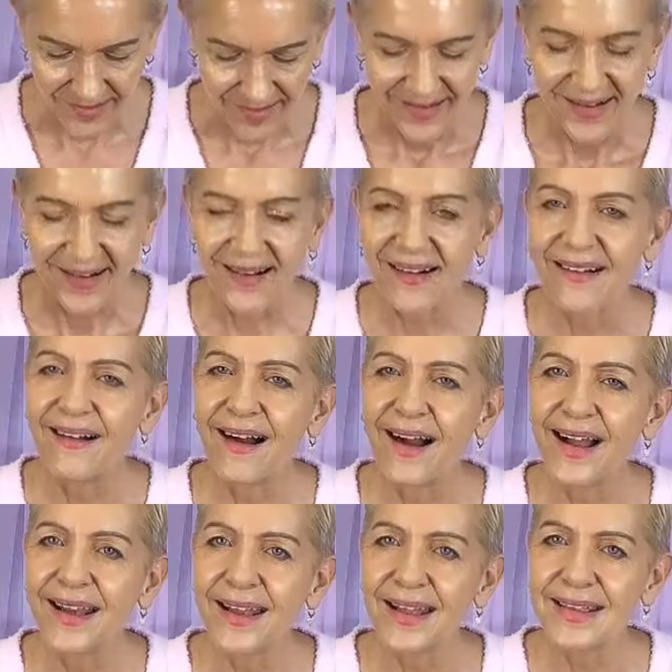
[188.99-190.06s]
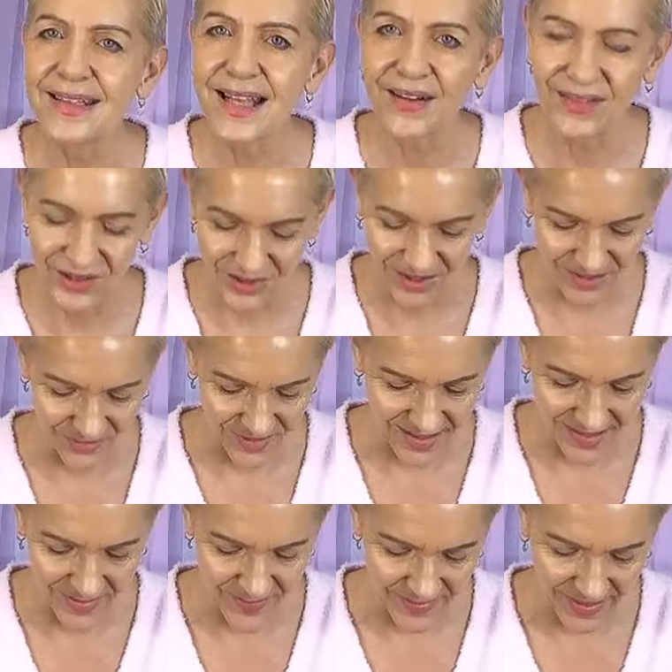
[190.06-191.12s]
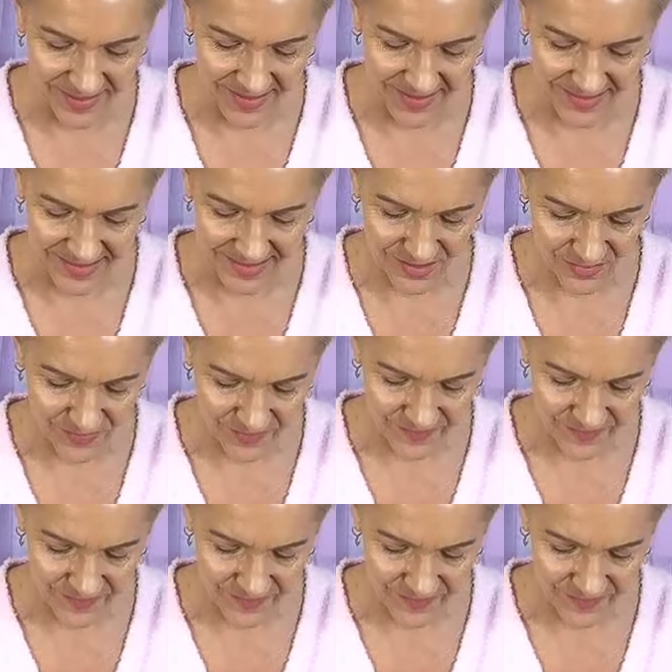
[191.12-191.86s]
All right, let's have a look at the recent past.